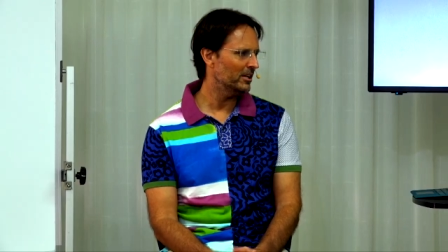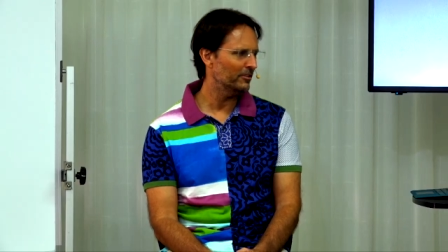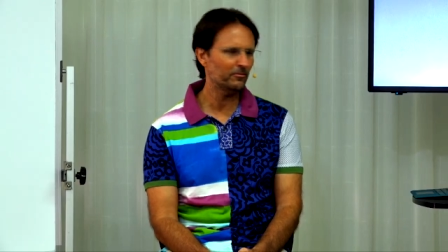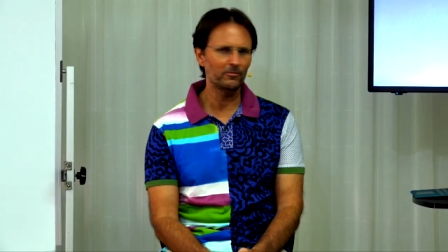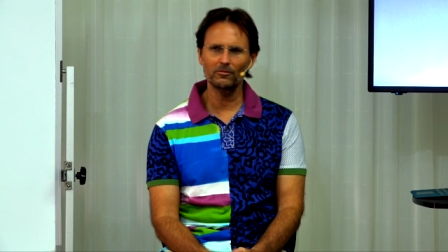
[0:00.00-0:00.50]

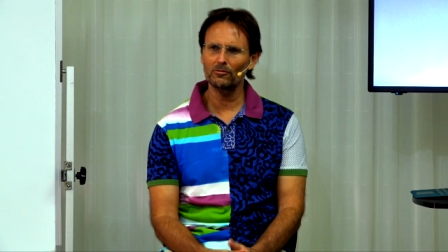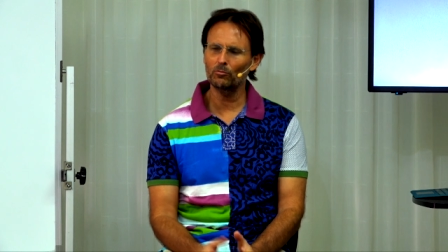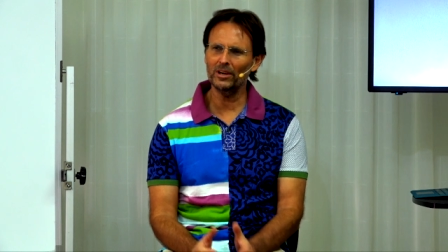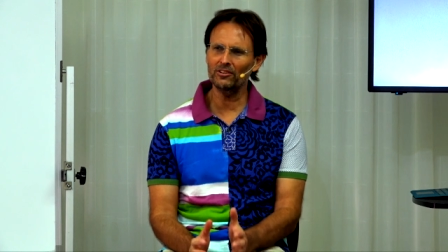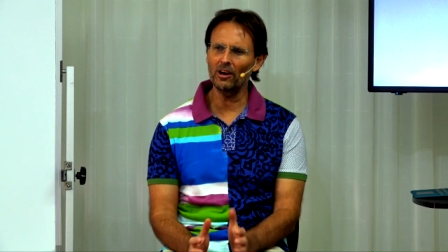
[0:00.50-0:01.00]
If
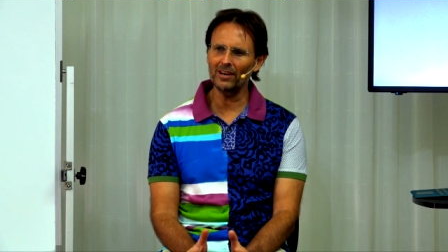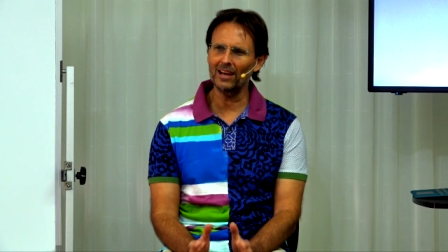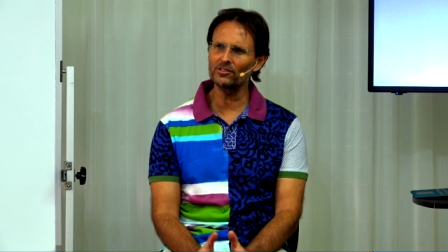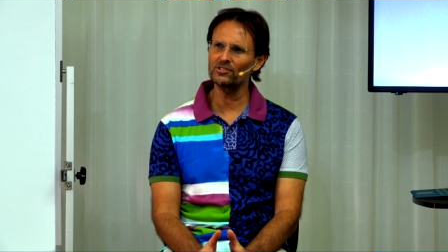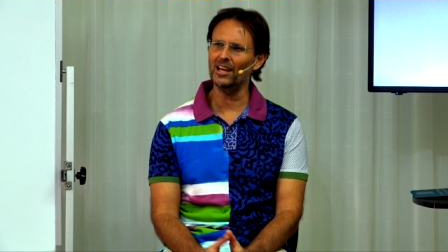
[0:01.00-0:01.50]
we don't
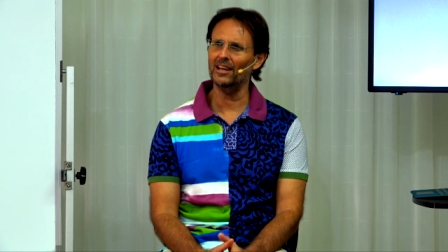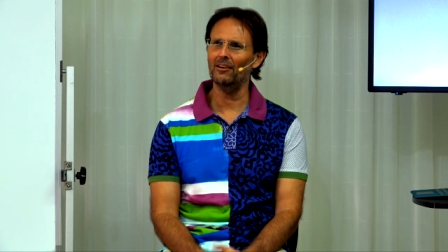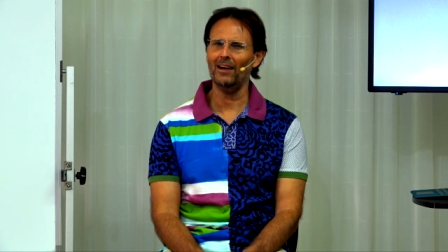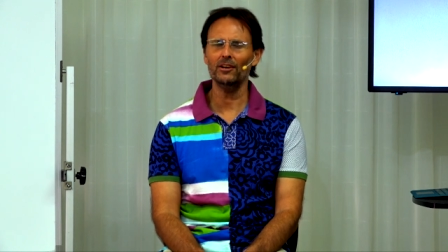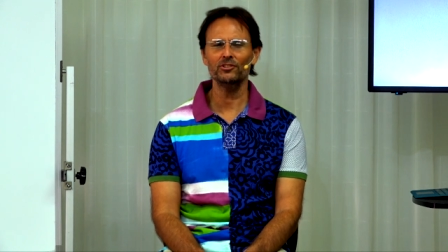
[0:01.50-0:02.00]
understand
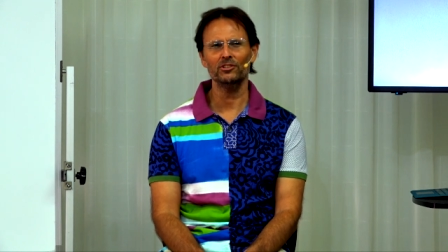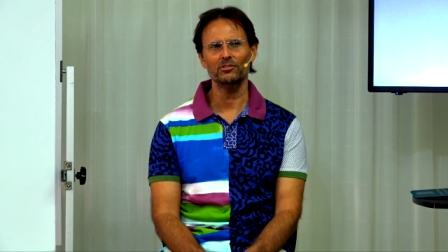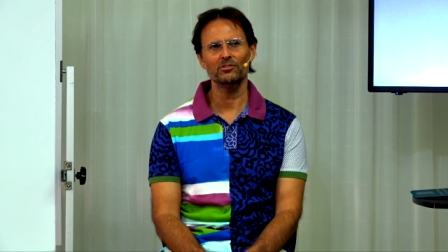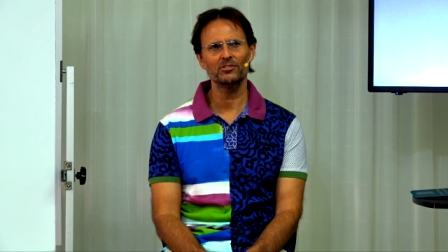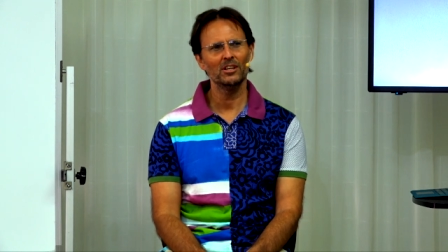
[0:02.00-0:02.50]
our
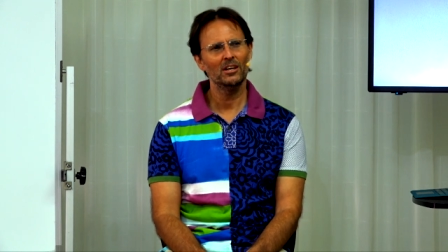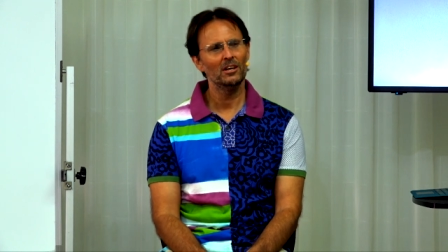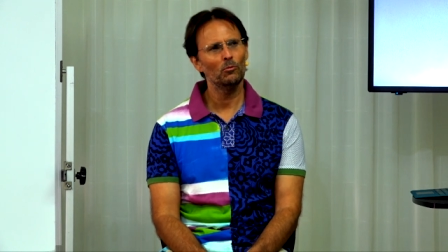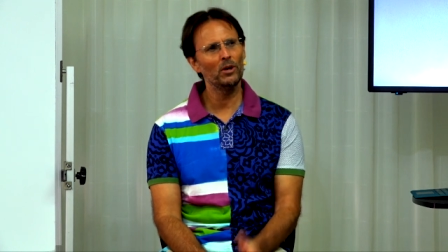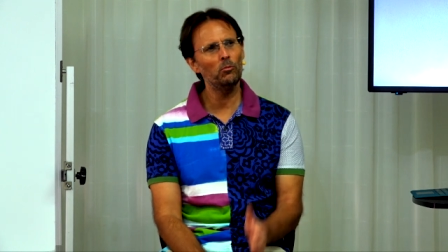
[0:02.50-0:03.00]
attitudes,
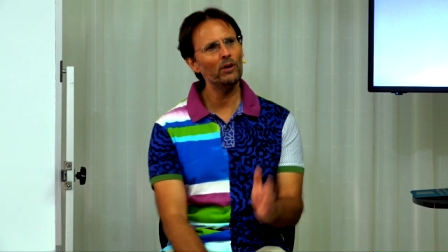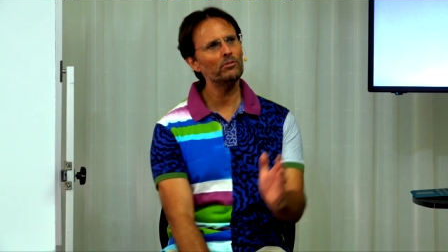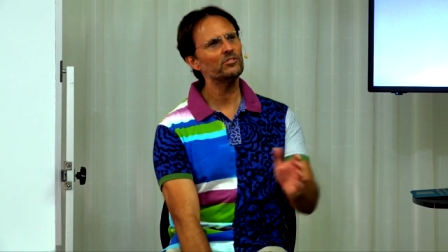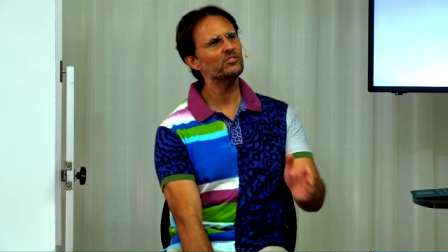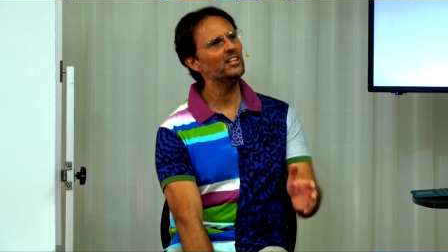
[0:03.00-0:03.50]
we
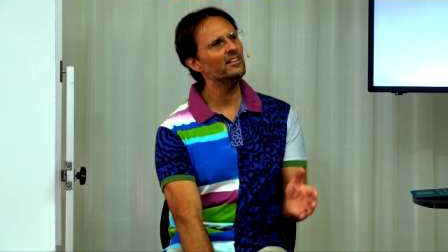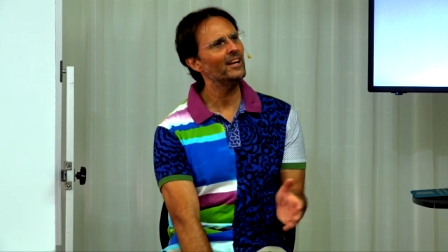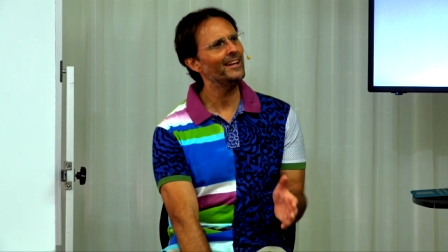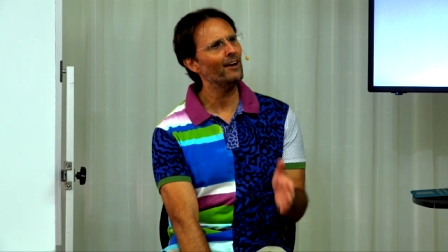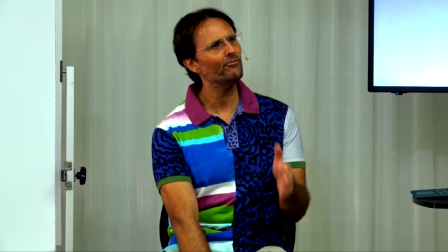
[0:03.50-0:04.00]
won't see
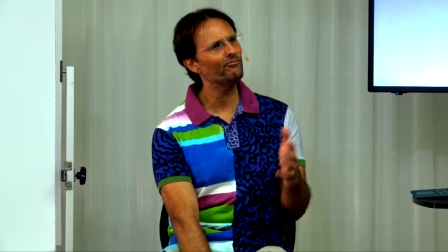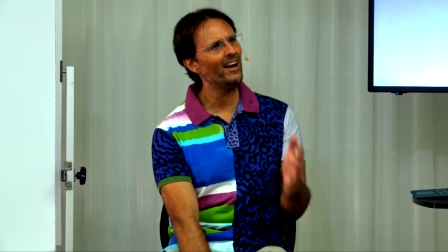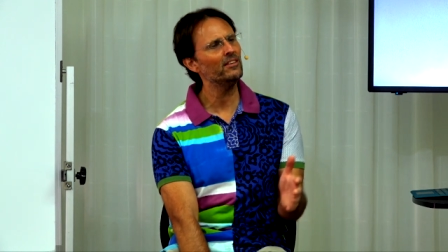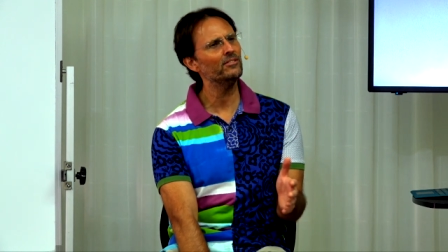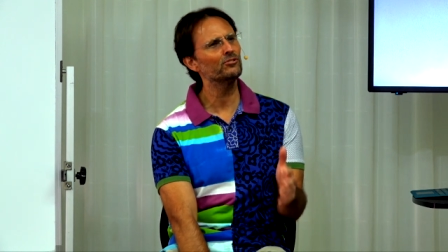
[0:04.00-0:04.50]
that our
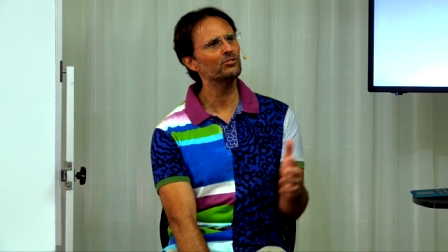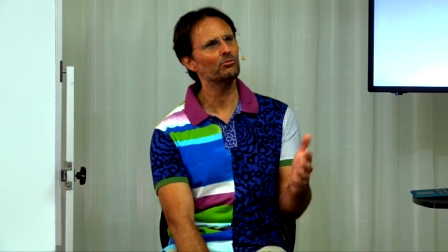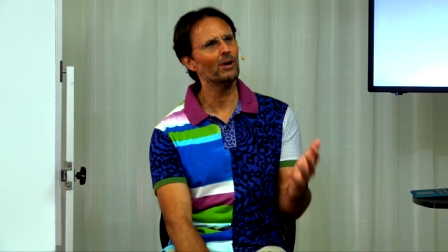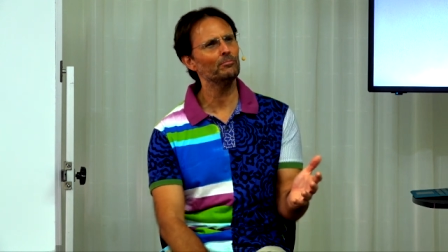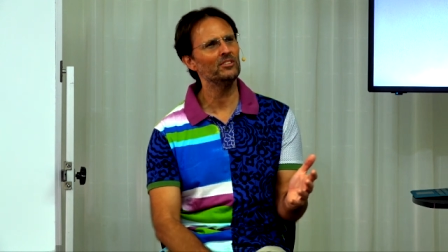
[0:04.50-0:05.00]
faith is
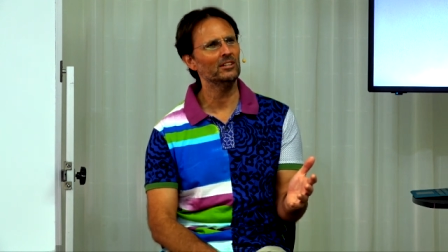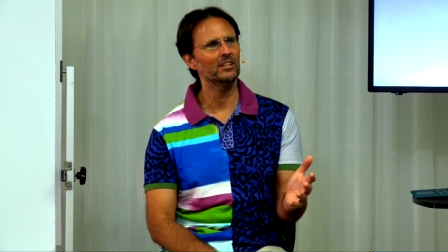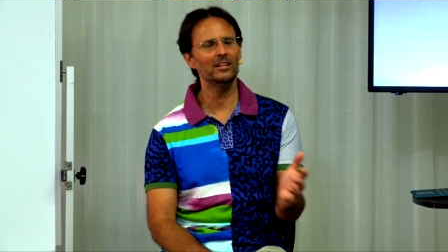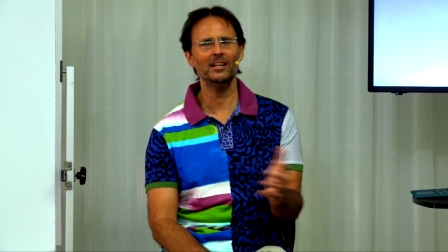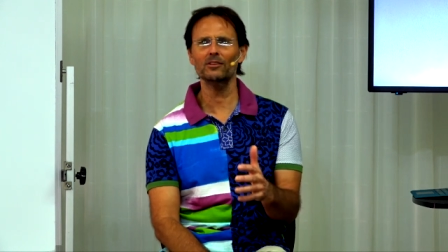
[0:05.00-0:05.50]
corrupted.
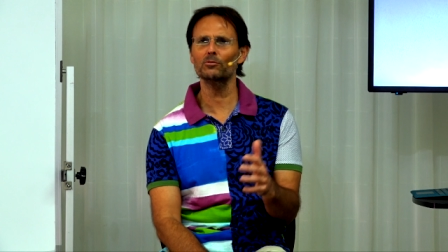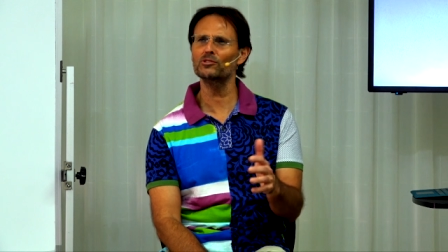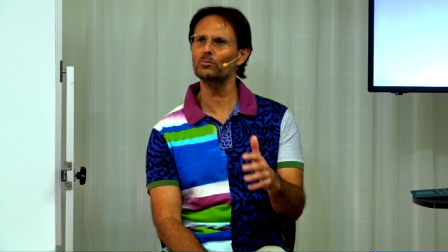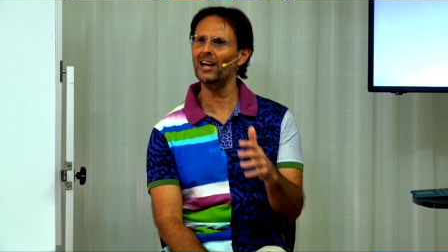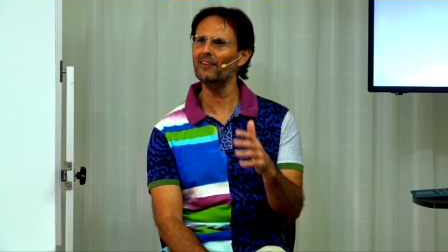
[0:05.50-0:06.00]
In other
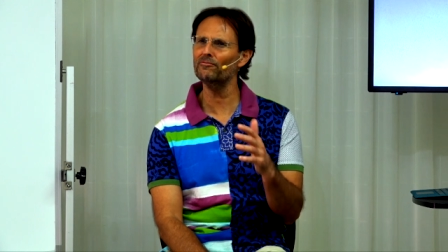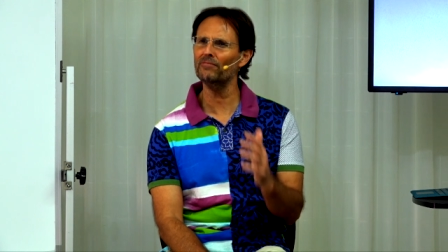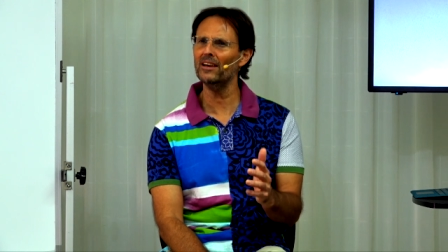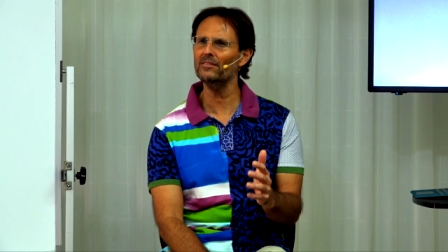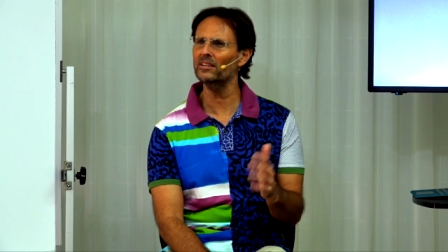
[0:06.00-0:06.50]
words, we have
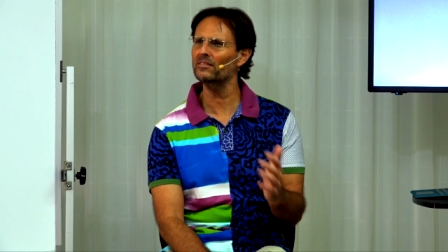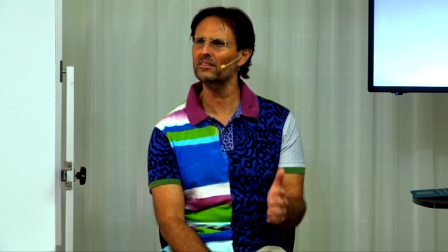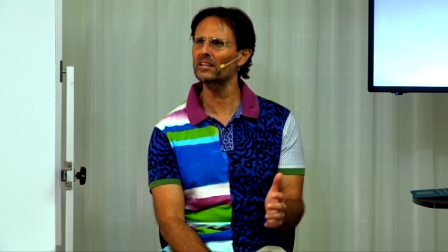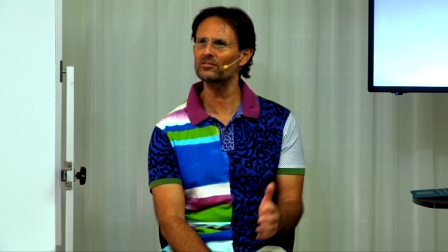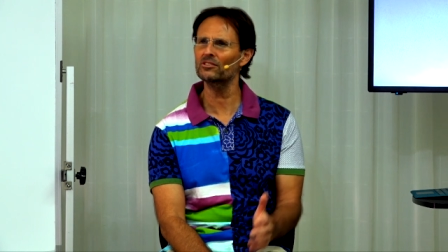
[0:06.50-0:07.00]
faith in
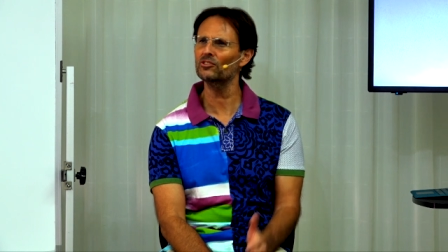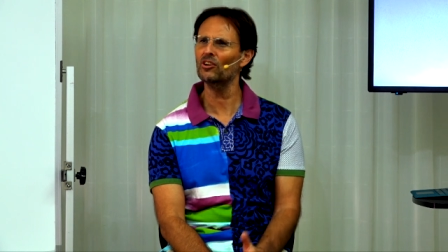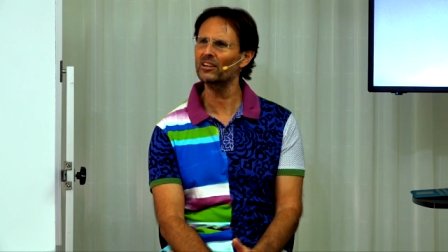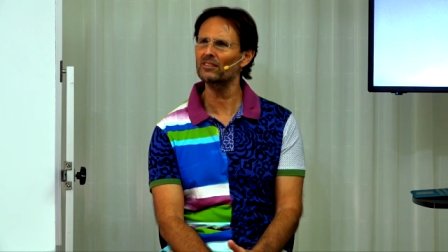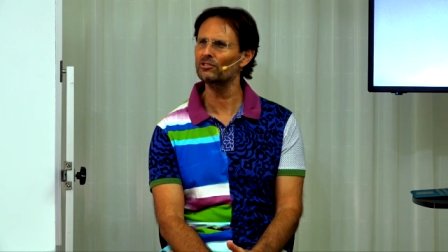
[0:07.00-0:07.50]
things that are
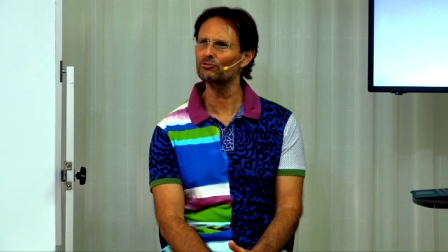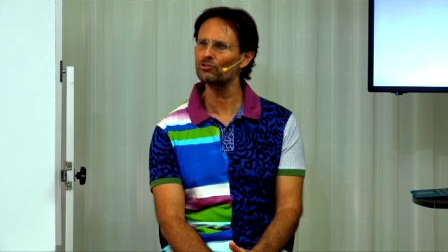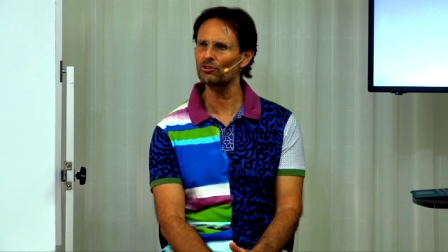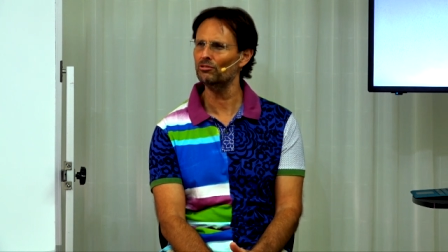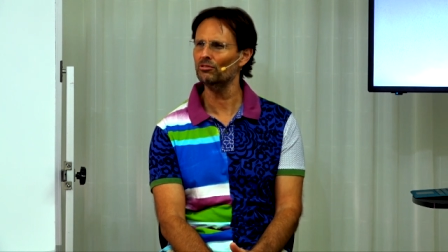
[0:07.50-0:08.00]
not even
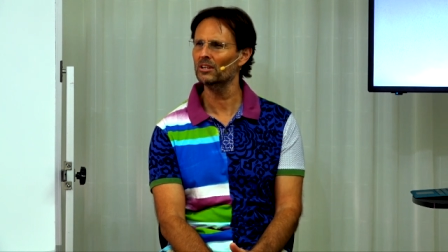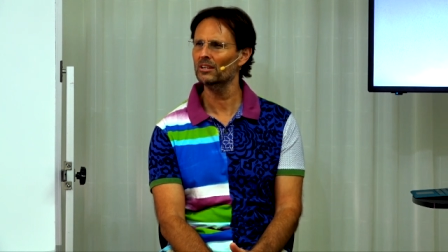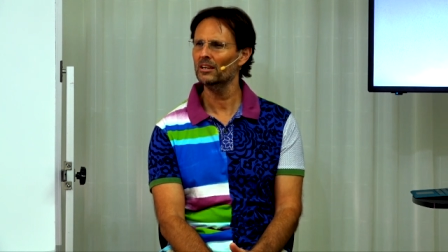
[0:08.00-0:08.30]
true.